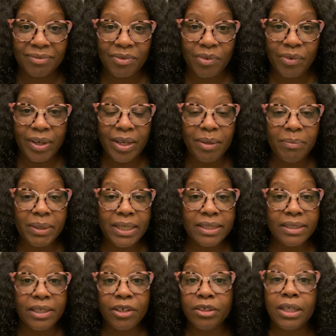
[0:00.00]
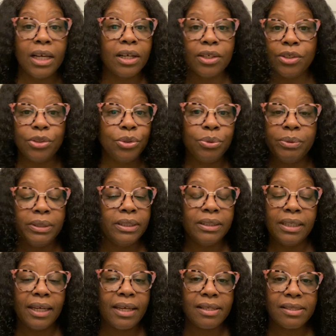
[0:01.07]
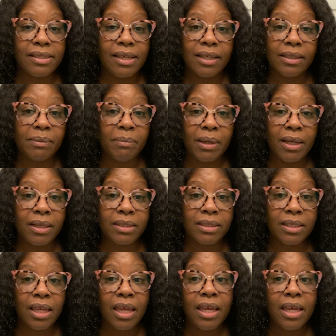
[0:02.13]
Right? Because they're not going to do anything outside the box.